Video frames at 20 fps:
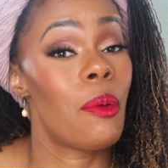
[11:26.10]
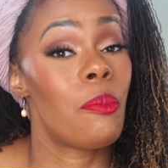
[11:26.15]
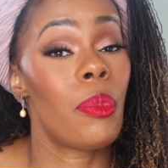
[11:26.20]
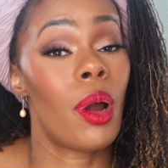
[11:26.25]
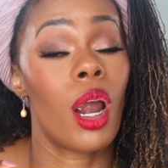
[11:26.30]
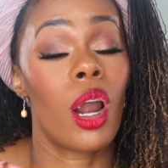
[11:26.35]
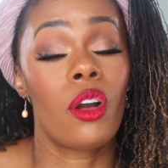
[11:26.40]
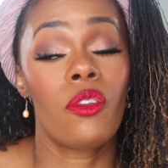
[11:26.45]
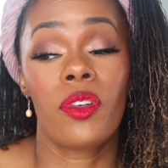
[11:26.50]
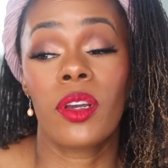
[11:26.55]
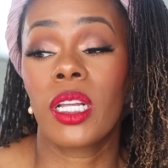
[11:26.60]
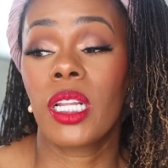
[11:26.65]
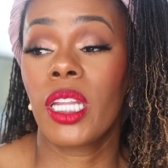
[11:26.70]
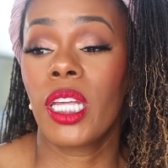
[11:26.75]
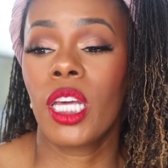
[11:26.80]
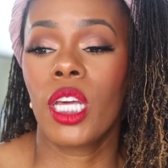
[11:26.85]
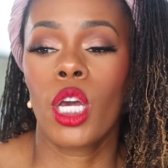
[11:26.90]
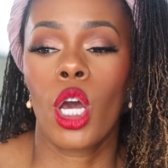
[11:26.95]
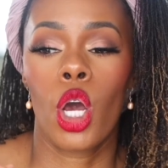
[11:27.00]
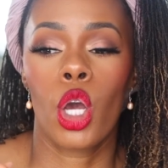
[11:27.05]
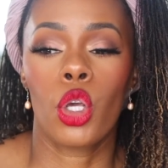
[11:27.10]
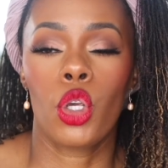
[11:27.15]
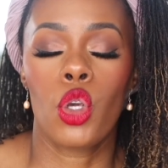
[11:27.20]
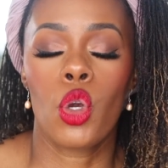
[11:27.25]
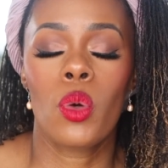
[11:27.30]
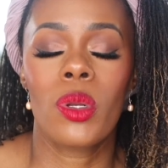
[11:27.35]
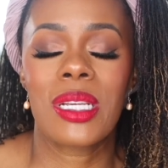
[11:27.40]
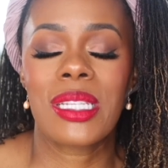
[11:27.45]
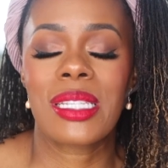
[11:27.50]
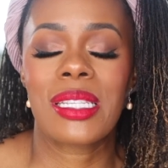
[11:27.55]
Perfectly
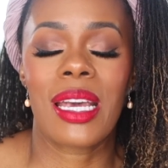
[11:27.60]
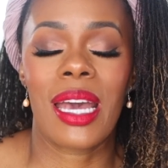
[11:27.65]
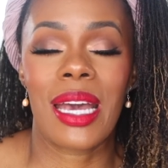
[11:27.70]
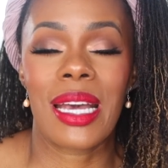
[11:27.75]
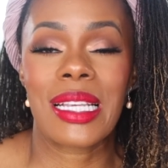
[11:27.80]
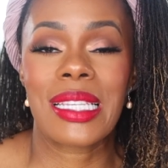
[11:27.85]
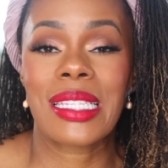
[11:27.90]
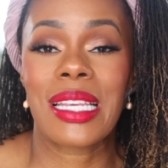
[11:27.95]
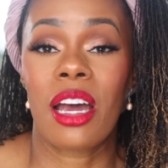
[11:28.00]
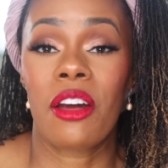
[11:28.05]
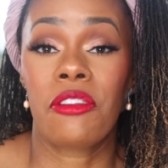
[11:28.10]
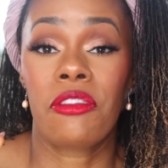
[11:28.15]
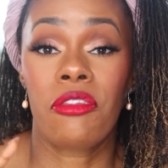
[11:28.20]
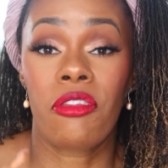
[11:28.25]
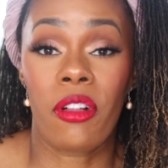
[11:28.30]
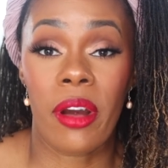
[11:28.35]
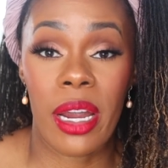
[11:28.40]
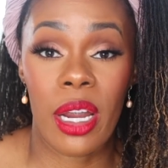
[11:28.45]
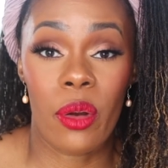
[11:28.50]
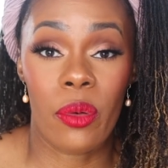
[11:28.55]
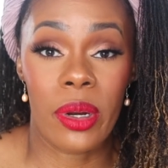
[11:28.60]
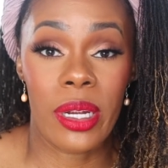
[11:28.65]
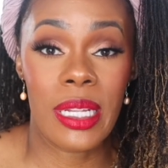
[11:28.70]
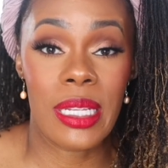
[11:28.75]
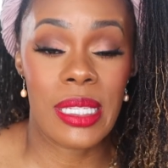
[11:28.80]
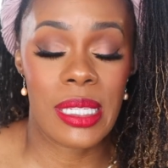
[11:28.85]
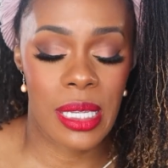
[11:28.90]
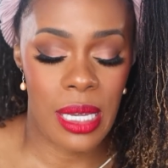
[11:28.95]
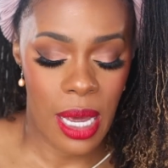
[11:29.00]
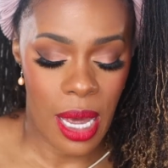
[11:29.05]
unisex
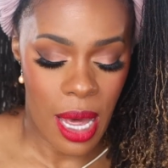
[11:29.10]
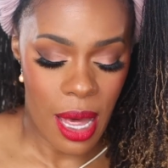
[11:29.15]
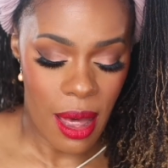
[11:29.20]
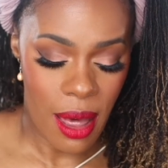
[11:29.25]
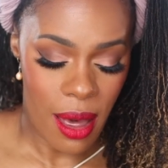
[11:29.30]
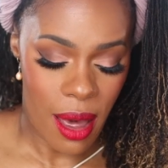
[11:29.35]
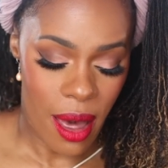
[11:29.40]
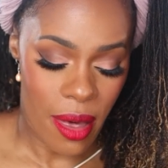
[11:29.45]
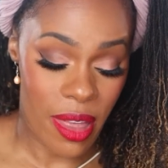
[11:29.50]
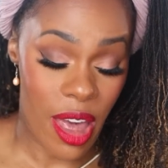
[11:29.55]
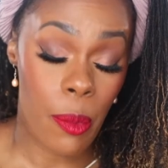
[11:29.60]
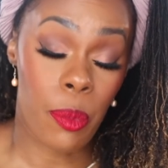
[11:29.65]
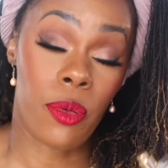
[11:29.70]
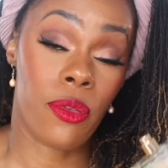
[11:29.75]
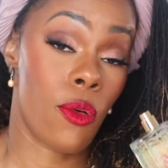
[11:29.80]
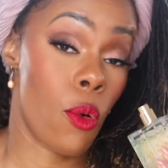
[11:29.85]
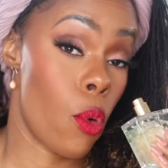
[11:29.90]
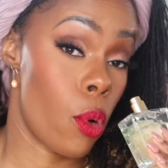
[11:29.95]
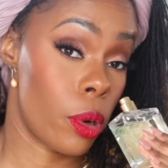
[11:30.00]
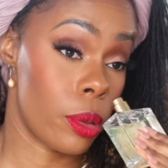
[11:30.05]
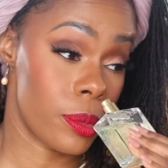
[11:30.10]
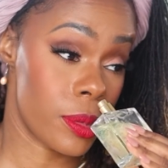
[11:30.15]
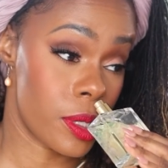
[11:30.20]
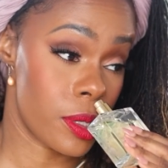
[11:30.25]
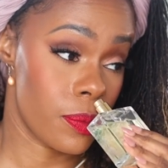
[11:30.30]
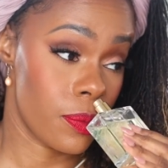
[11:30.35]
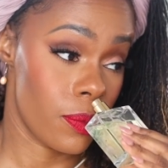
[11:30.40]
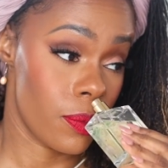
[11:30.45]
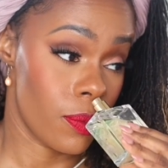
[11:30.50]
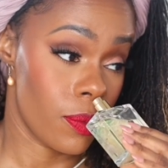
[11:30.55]
fragrance that performs.
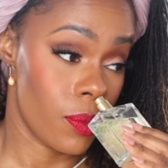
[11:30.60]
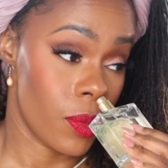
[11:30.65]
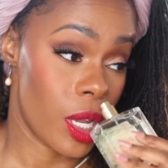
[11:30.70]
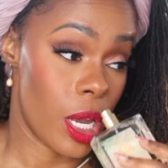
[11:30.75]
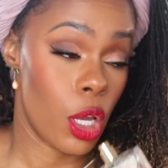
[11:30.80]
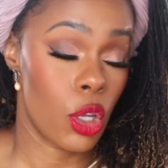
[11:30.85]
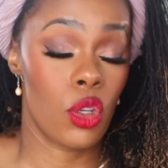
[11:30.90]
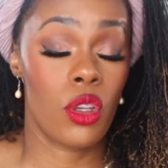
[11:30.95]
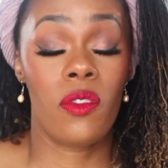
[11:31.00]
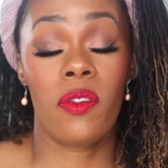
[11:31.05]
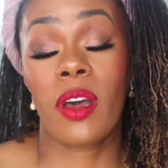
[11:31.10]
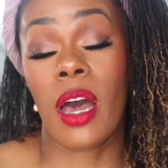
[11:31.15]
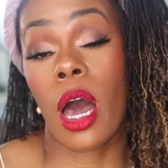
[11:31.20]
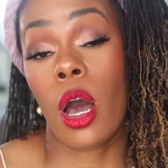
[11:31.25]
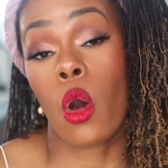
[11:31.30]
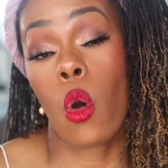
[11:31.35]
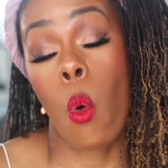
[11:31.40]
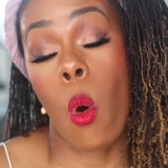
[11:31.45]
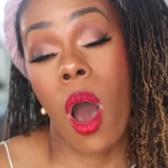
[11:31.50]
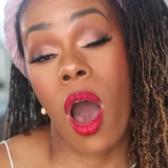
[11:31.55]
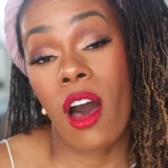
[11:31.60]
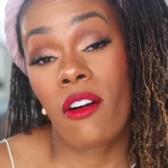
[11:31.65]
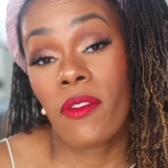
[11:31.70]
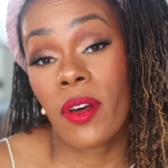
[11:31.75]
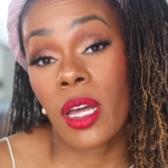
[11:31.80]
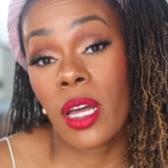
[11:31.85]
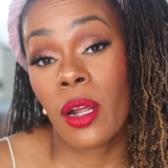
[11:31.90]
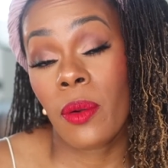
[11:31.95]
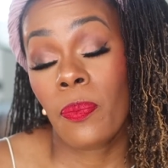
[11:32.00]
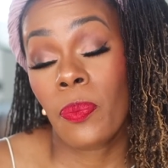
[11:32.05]
You've got
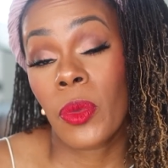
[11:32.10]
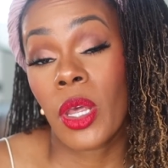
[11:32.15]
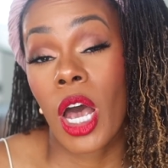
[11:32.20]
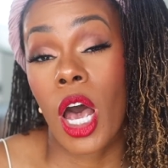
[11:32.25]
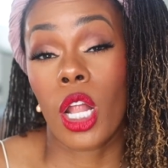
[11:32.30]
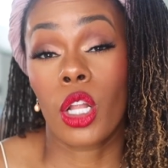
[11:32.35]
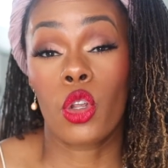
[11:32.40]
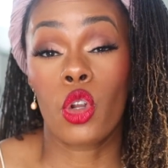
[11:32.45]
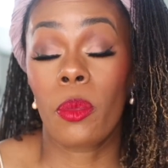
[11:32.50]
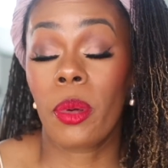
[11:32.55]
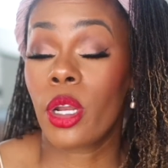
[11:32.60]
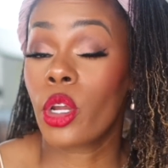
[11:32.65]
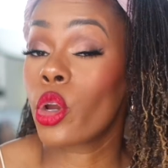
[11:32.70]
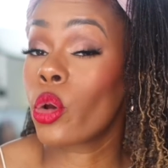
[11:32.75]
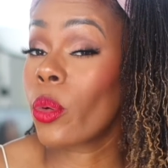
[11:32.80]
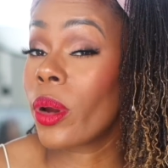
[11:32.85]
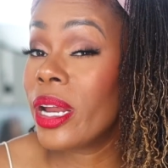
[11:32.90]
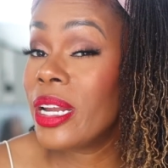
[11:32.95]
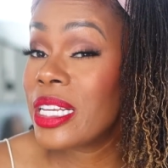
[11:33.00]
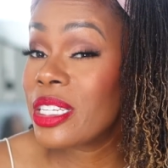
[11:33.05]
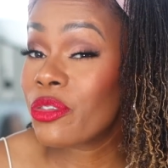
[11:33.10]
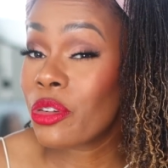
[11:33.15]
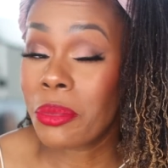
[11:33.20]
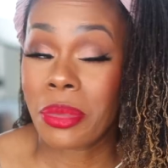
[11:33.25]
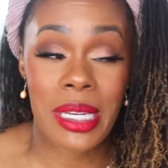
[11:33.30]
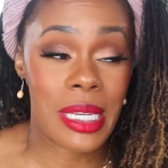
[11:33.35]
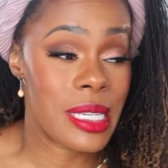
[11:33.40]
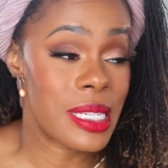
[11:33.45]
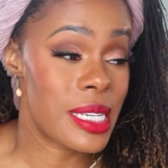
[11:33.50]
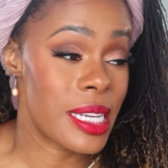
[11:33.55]
guava, a little bit of greenness from
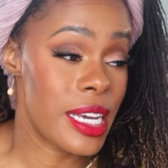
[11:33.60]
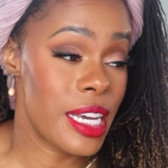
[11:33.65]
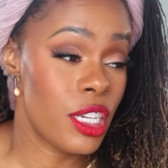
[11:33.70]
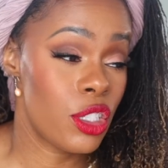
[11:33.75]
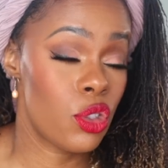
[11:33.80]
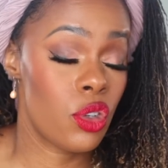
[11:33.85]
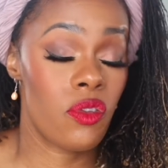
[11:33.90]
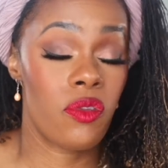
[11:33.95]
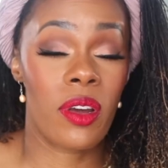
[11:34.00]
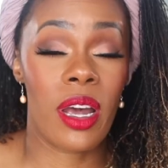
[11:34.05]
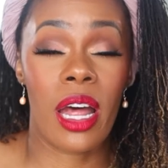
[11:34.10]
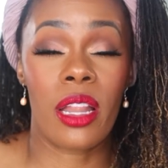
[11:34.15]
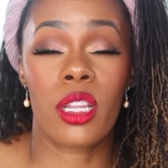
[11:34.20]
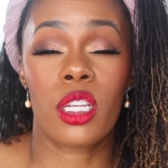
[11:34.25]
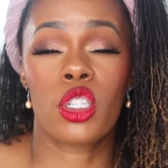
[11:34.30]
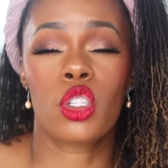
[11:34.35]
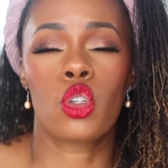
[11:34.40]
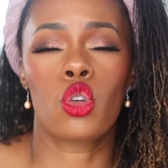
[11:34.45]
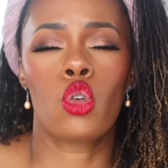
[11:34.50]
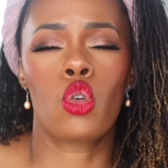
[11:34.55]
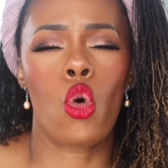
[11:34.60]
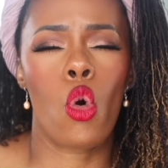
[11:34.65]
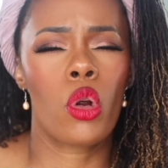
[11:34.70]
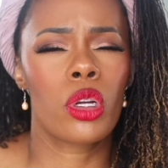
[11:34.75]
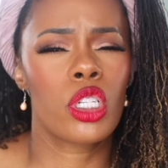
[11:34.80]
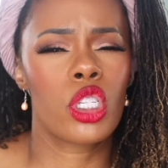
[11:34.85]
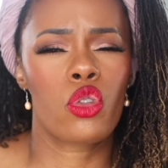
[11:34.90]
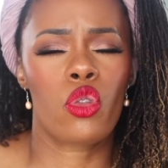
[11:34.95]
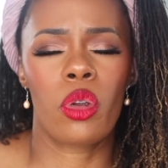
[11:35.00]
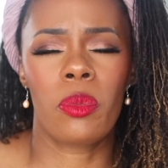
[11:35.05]
cassis. You've got this
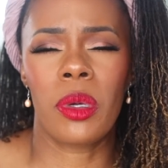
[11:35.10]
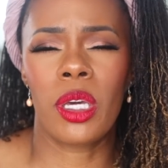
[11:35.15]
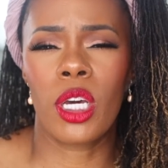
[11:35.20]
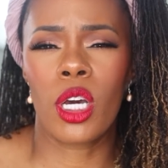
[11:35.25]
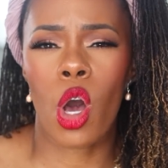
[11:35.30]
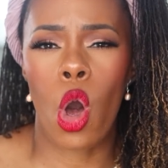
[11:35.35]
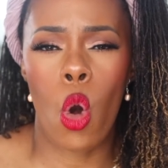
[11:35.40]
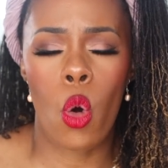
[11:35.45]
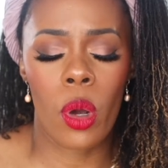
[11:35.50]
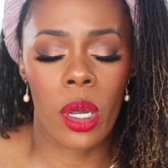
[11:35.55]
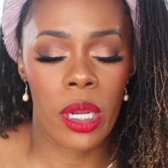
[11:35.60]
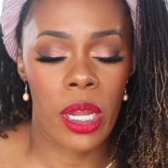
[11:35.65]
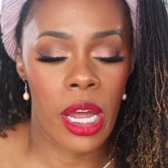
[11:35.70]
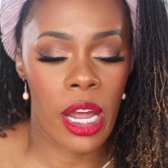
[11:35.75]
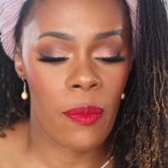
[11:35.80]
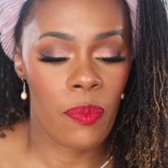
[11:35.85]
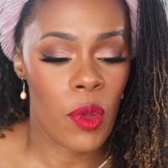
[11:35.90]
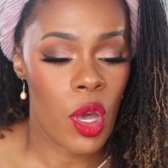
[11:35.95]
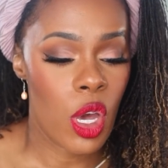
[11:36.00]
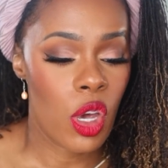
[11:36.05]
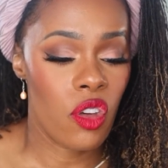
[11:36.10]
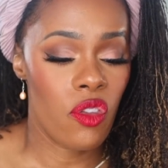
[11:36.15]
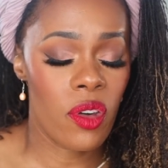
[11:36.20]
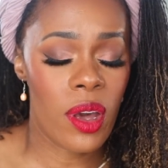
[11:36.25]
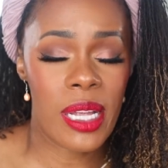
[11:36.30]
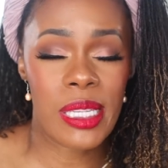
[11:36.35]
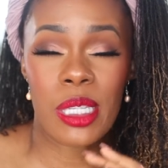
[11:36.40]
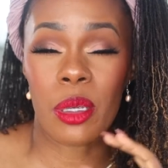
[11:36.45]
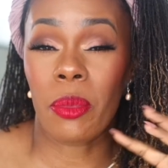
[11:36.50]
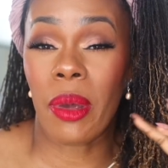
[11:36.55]
gorgeous creamy coconut. You've
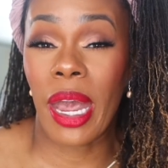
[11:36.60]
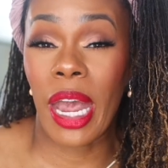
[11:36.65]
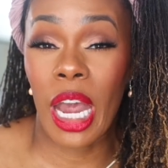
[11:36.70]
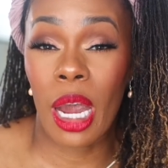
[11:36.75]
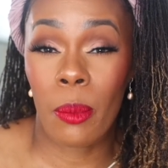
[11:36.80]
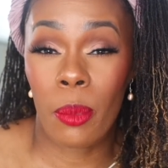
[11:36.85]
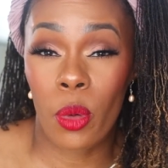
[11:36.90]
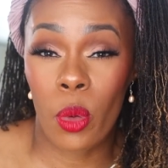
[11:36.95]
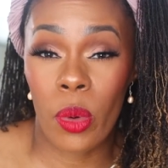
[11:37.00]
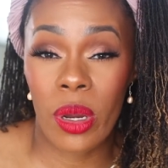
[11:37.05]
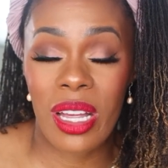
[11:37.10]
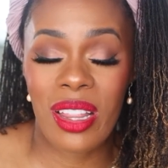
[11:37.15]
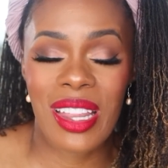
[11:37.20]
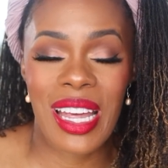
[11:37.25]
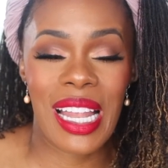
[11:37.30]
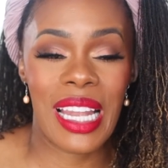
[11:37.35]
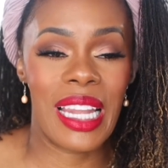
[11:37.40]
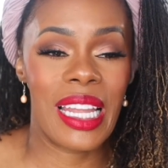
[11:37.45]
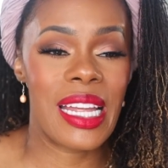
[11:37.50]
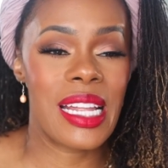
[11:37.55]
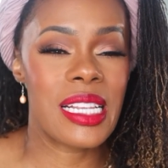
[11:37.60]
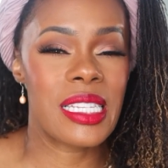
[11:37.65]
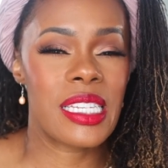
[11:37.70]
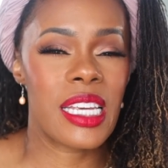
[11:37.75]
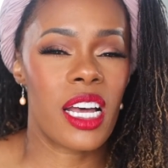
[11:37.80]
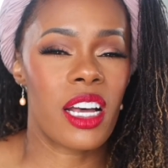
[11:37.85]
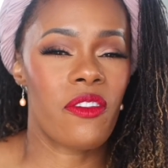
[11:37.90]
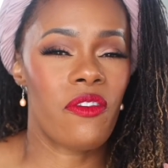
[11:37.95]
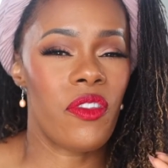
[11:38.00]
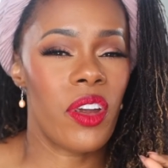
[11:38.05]
got some ambergris that lends
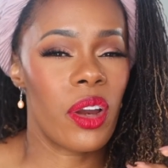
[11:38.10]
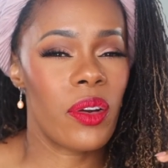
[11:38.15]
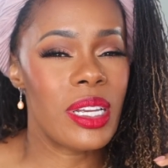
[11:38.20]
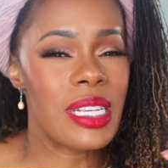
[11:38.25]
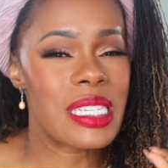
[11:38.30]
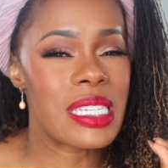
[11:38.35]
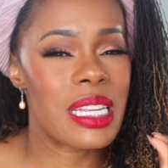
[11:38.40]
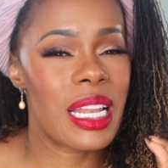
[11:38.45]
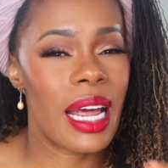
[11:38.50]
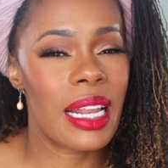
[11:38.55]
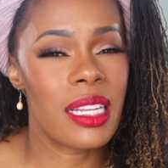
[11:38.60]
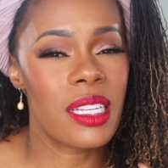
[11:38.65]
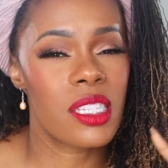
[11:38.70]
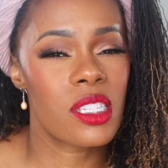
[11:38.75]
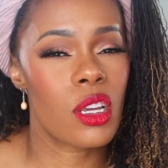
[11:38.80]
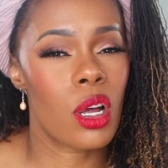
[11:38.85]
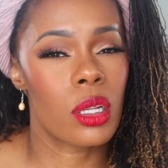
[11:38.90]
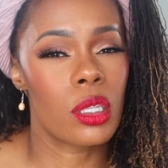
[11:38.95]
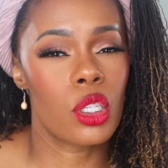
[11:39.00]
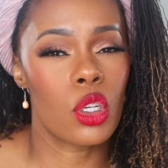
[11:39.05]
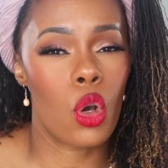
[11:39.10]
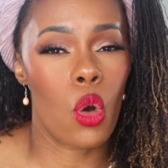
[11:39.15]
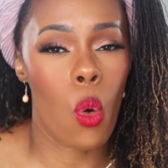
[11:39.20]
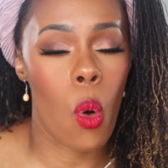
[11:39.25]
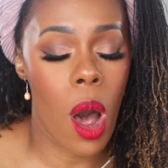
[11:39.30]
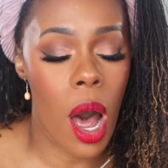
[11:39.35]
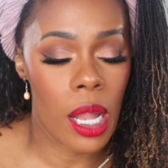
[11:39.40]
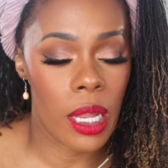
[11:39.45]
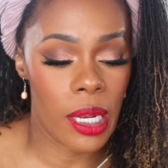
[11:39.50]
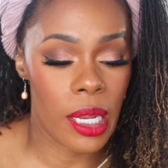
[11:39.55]
it a very slightly salty
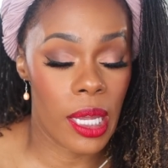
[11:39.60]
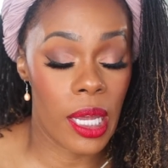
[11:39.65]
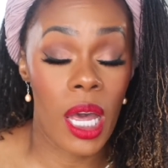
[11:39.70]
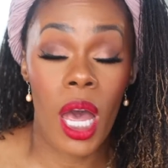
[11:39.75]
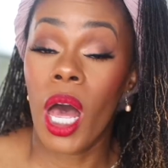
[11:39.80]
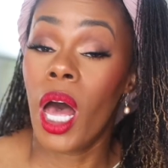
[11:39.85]
quality,